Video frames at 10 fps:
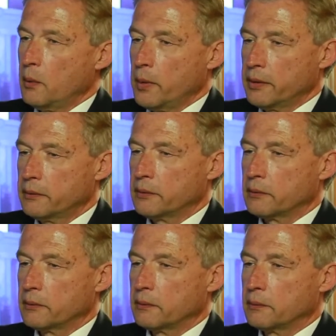went.
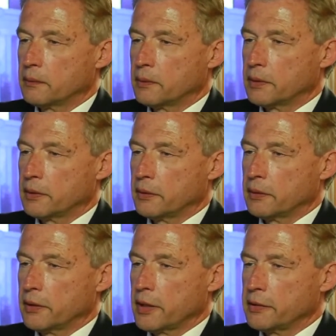Uh,
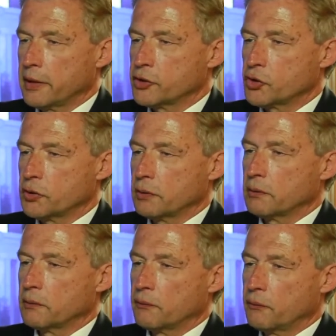it, it has uh,
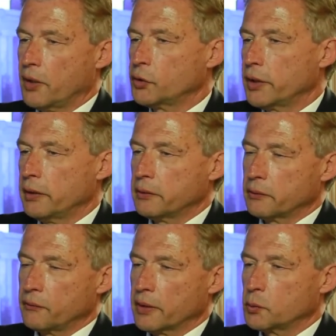
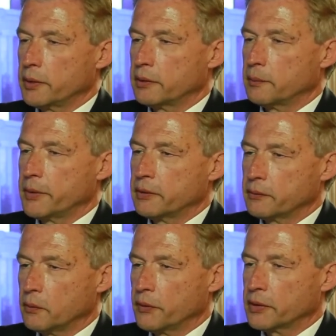variated, fluctuated a bit
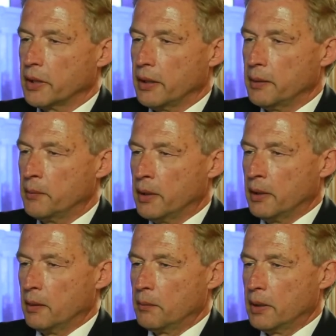over time.
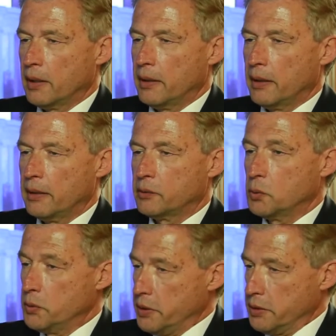But I had
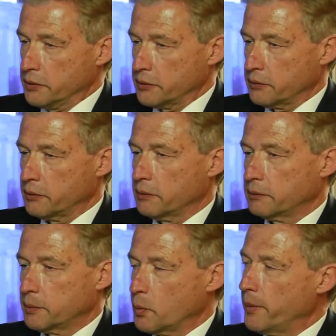two years uh,
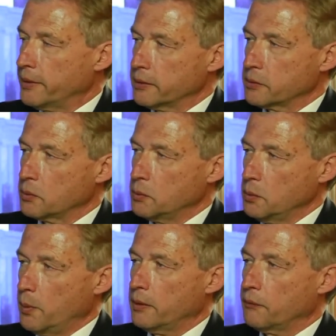diplomatic hmm.
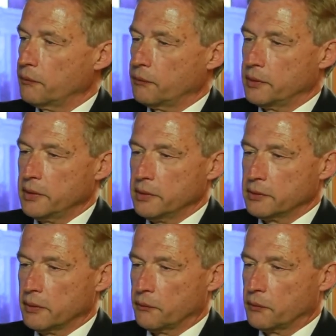school. One of the years
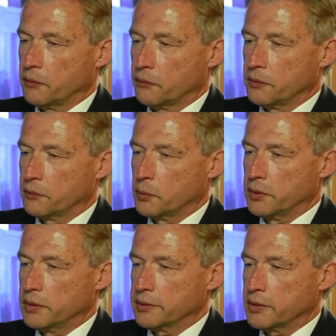of, of the two
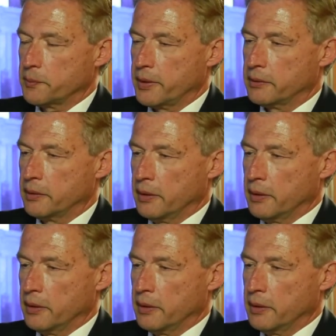years I spent